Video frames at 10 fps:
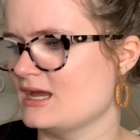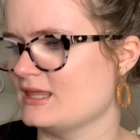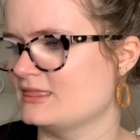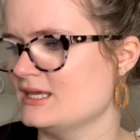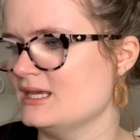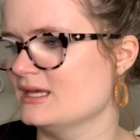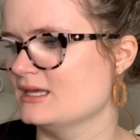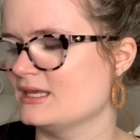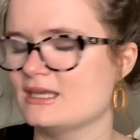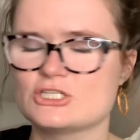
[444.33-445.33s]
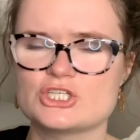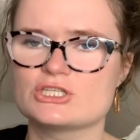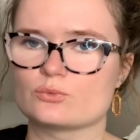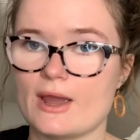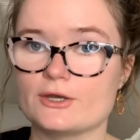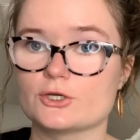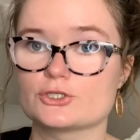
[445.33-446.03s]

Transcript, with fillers: I think she's a writer.